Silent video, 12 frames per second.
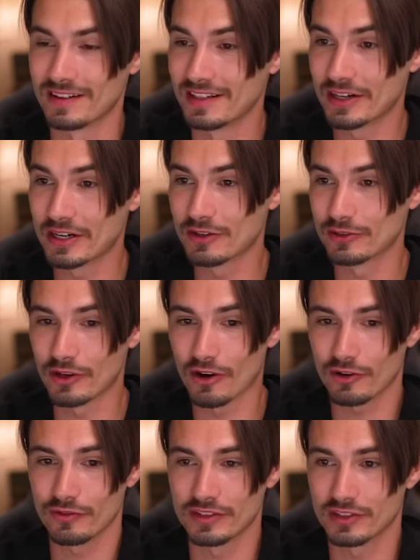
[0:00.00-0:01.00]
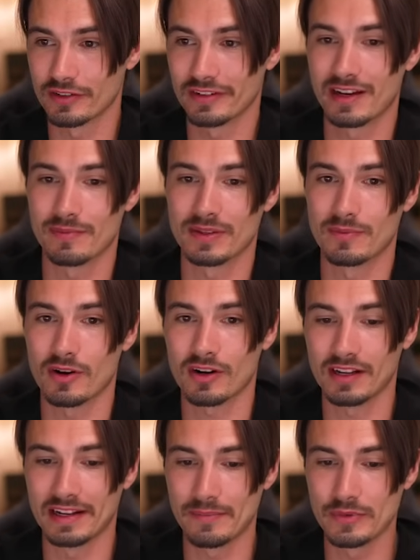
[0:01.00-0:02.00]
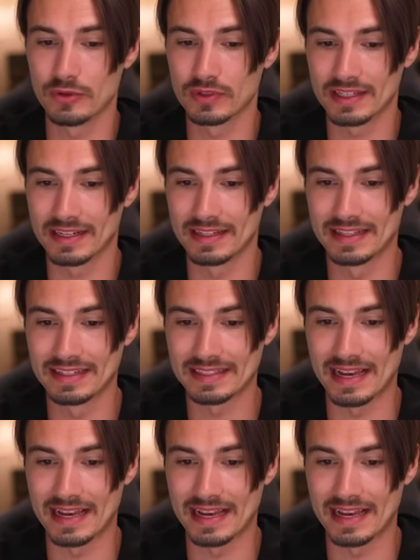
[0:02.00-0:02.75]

And there you go, Docker is serving up the model, and I'm using it in this